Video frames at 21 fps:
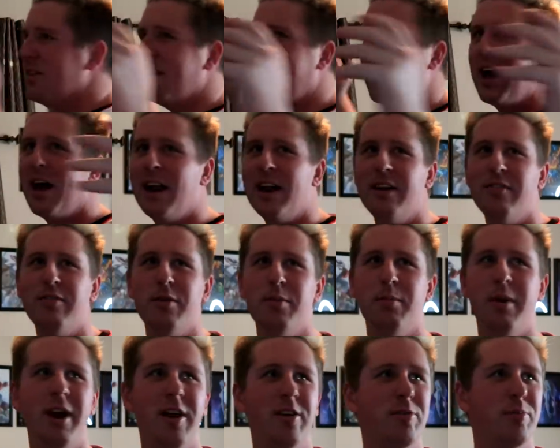not
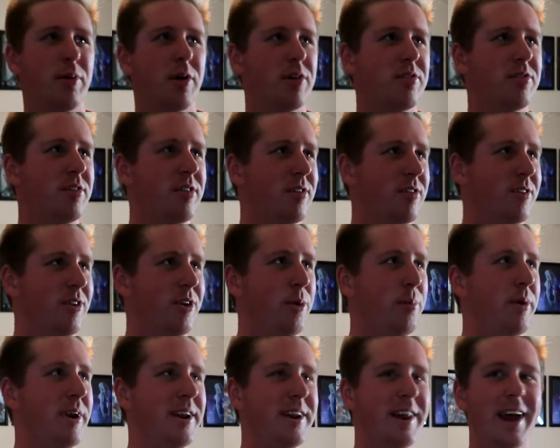even baseball season.
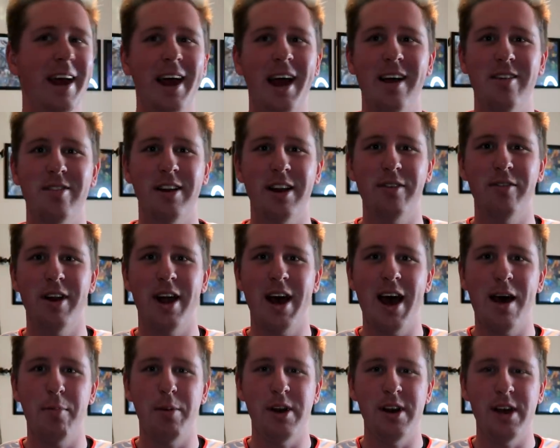Opening day hasn't even
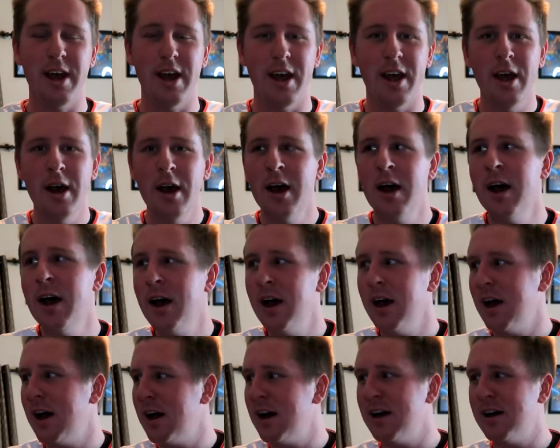happened yet.
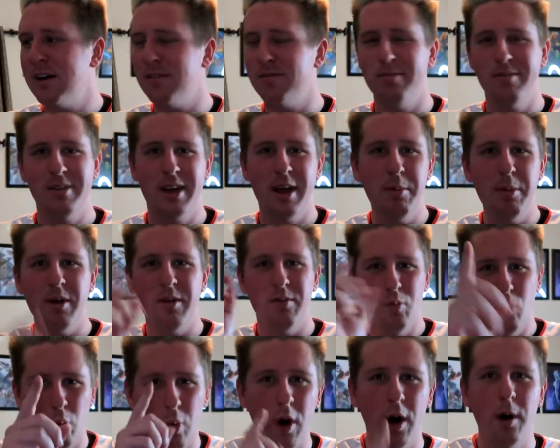Give me
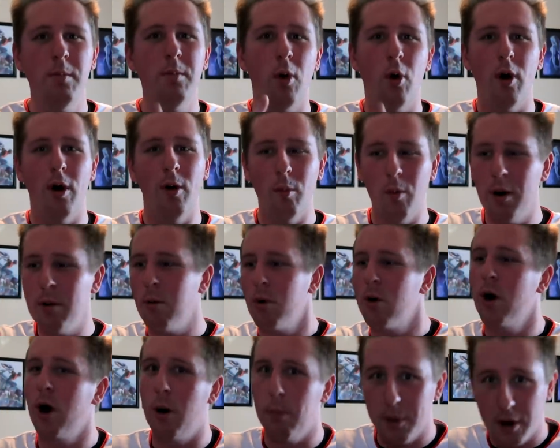one more.
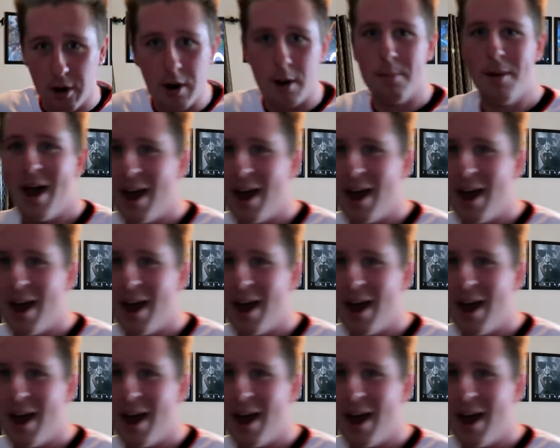I'll be right